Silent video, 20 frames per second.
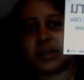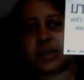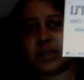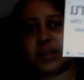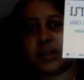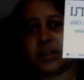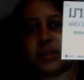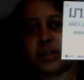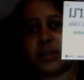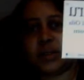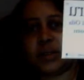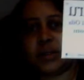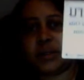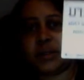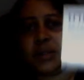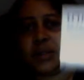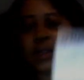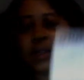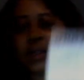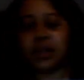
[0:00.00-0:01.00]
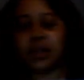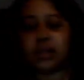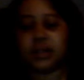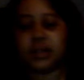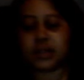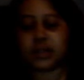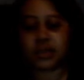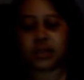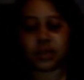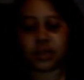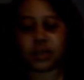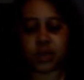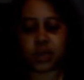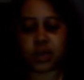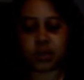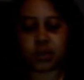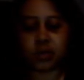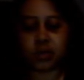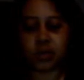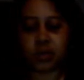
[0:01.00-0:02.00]
another essential
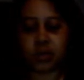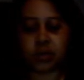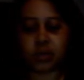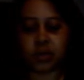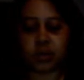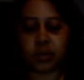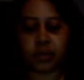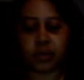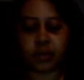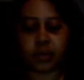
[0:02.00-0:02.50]
oil.